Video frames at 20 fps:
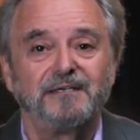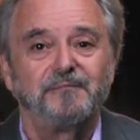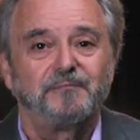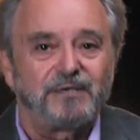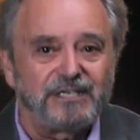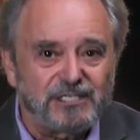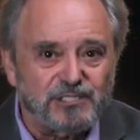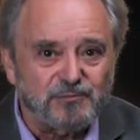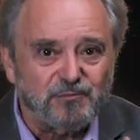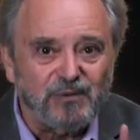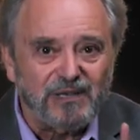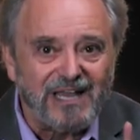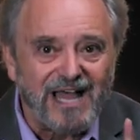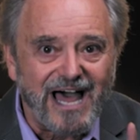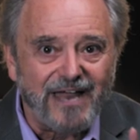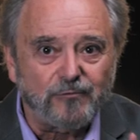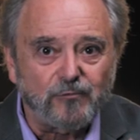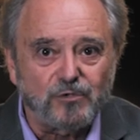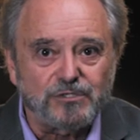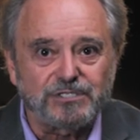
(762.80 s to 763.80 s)
but his
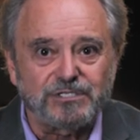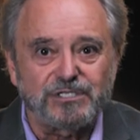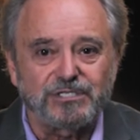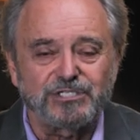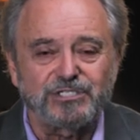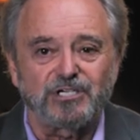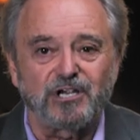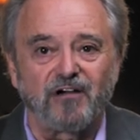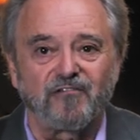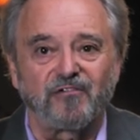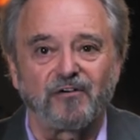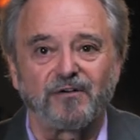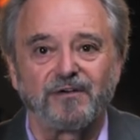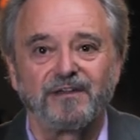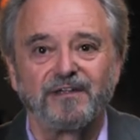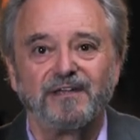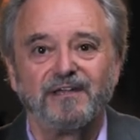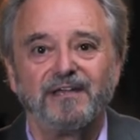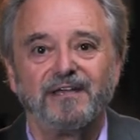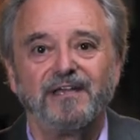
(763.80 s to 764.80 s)
plot was discovered,
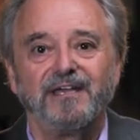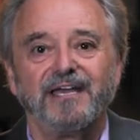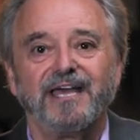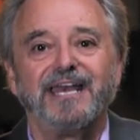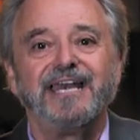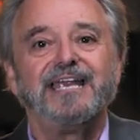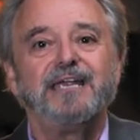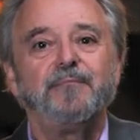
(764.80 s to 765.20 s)
and